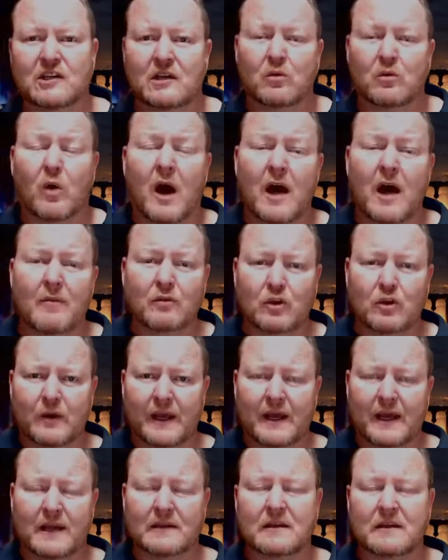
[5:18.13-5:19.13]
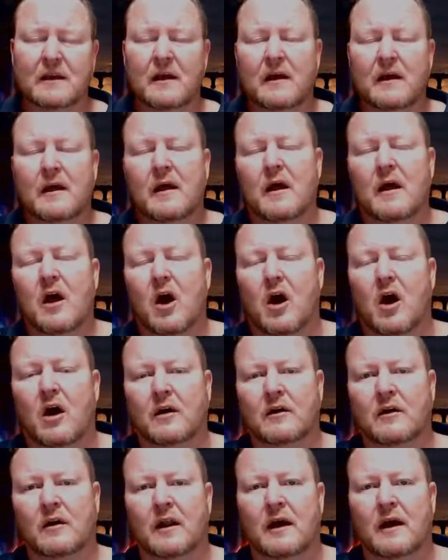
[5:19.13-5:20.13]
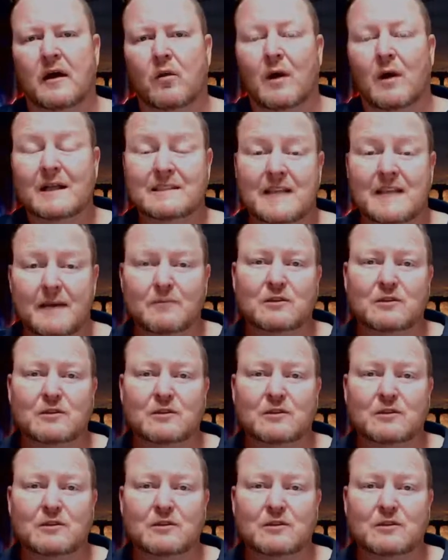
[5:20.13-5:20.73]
and why I'm doing it on uh, WhatsApp.